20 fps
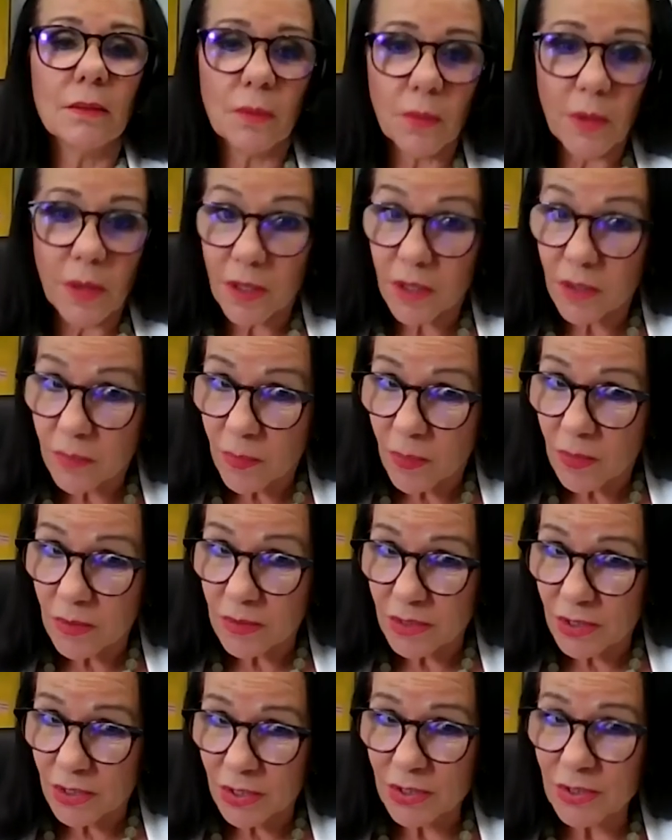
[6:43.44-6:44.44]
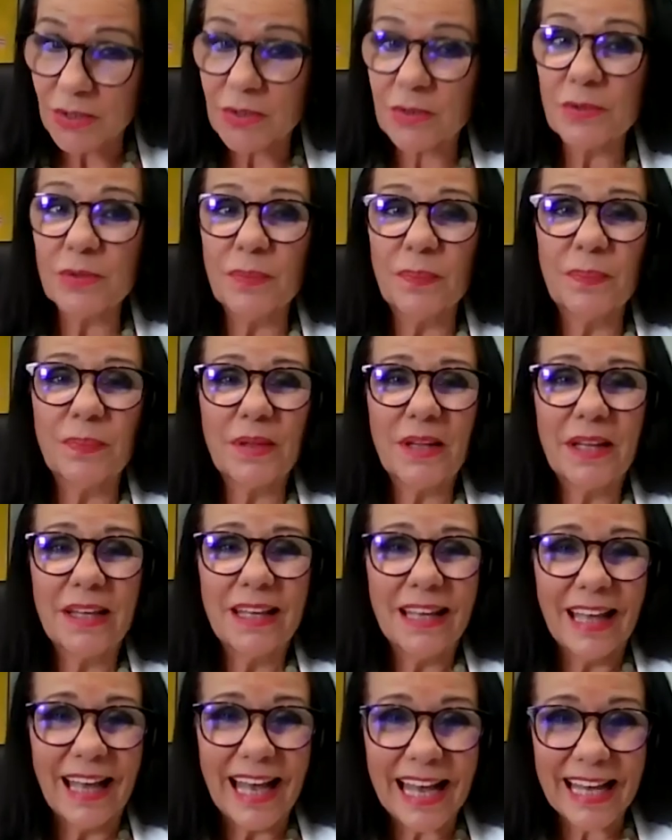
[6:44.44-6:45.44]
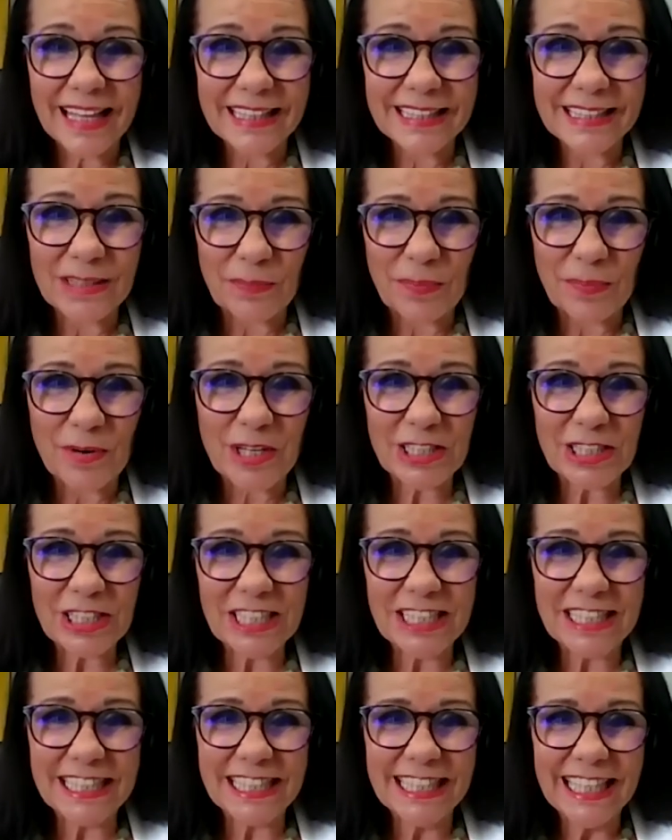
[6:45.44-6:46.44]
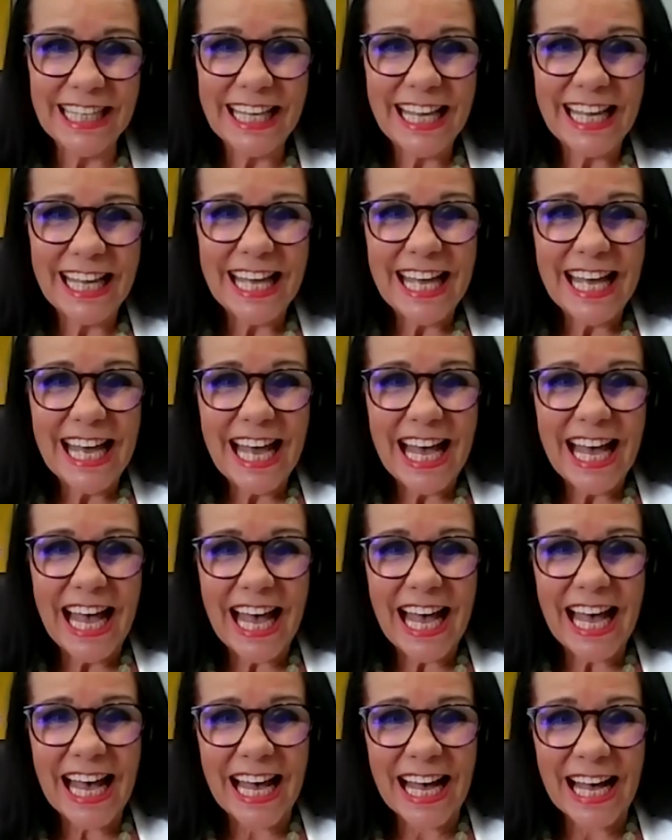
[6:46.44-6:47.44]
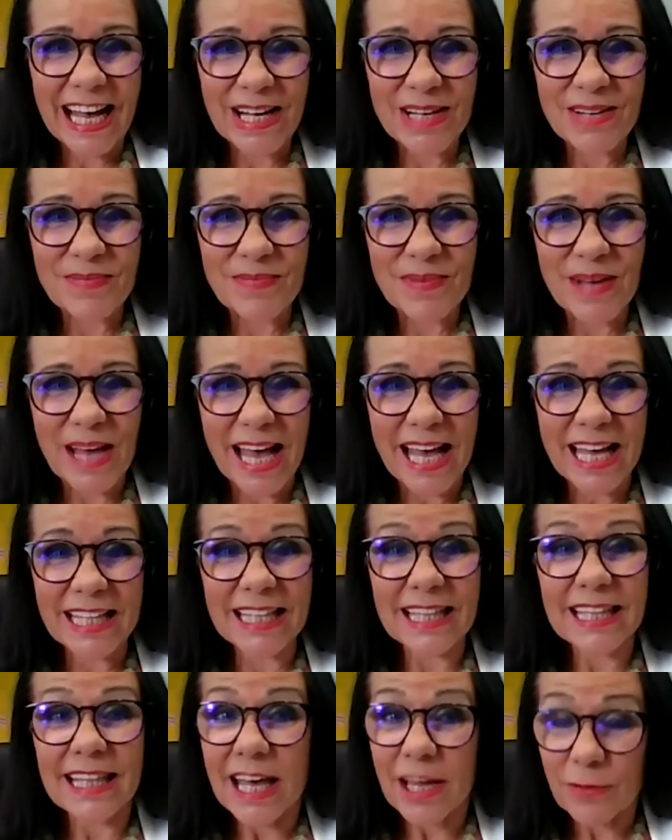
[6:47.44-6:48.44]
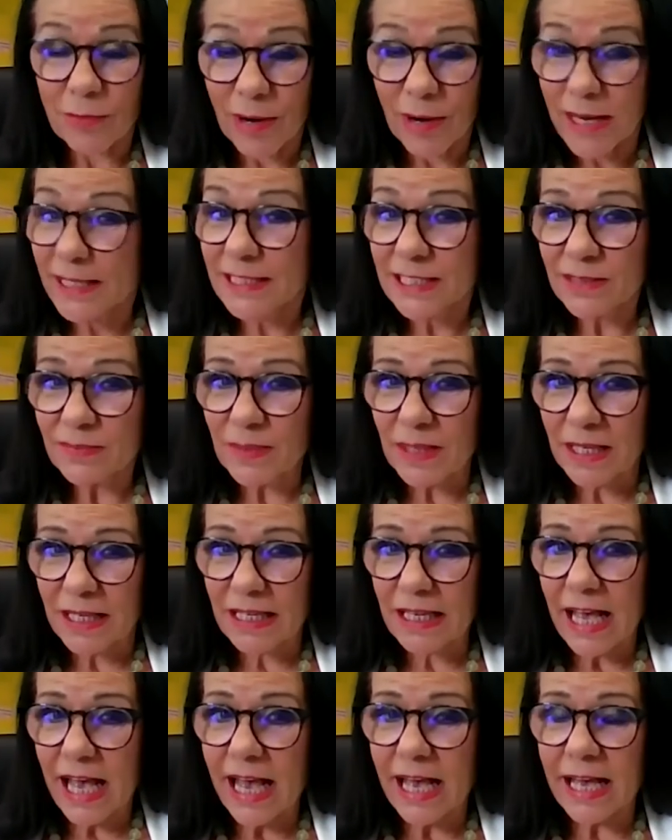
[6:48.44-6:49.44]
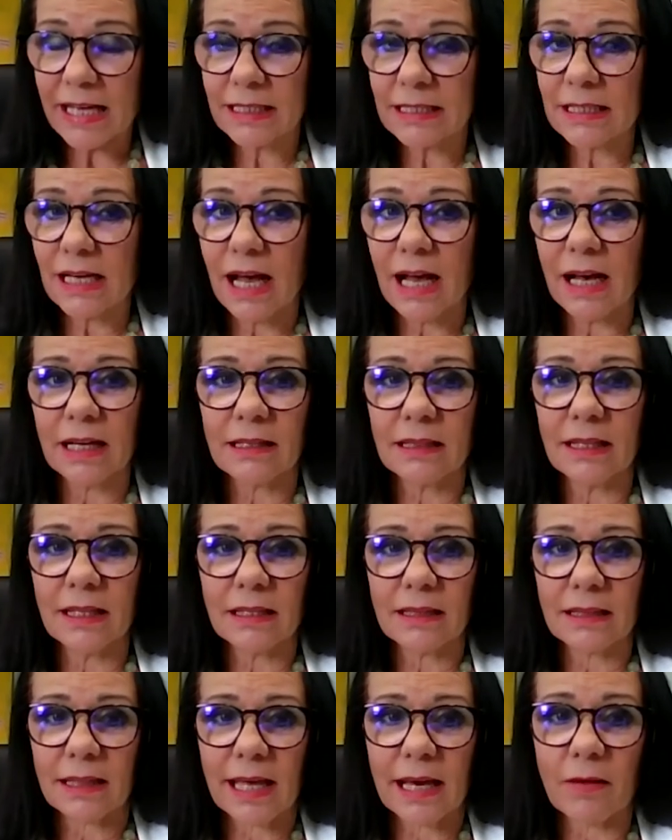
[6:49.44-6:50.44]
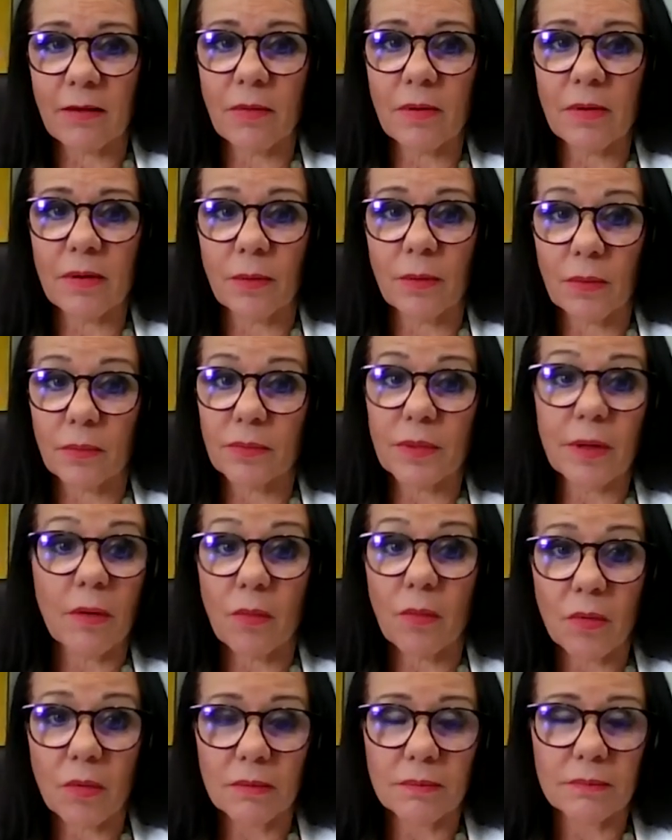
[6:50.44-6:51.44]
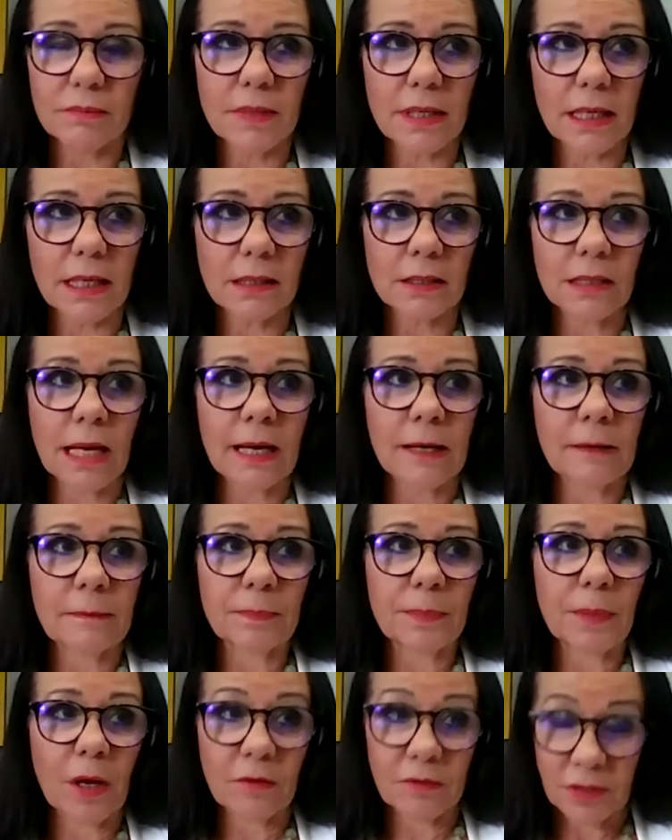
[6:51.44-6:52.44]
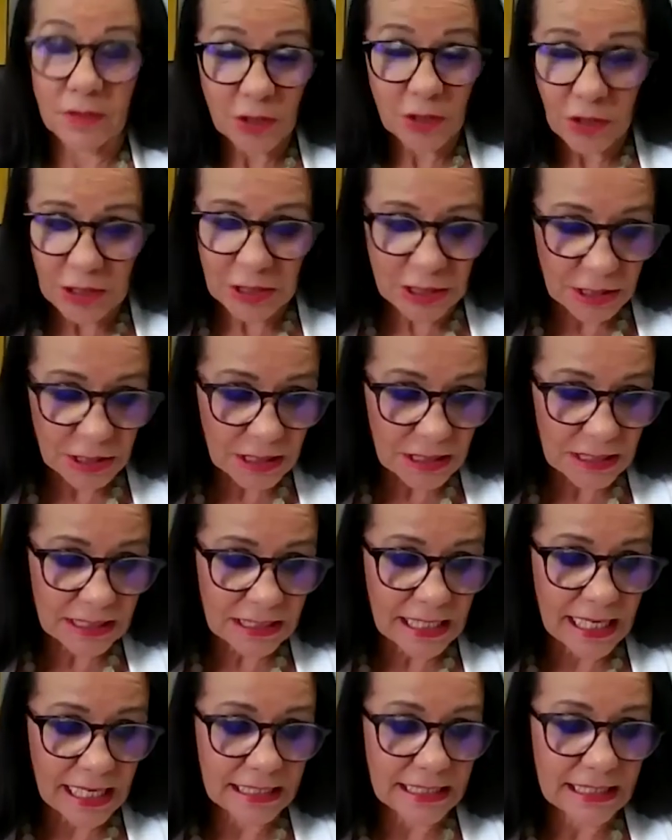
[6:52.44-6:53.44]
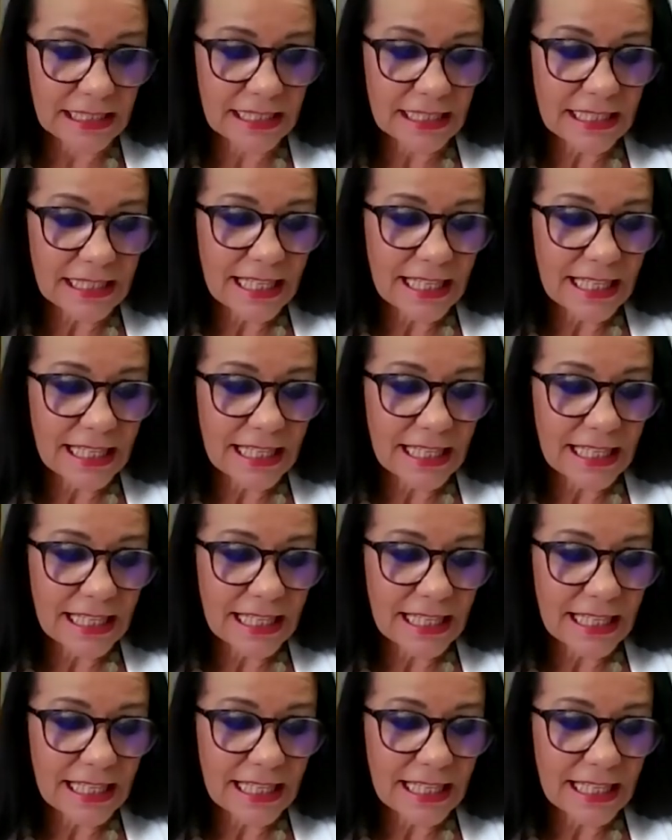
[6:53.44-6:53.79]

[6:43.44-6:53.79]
World War Two, and the Depression, um, and they raised me. And I think they were they were um, of Scottish descent,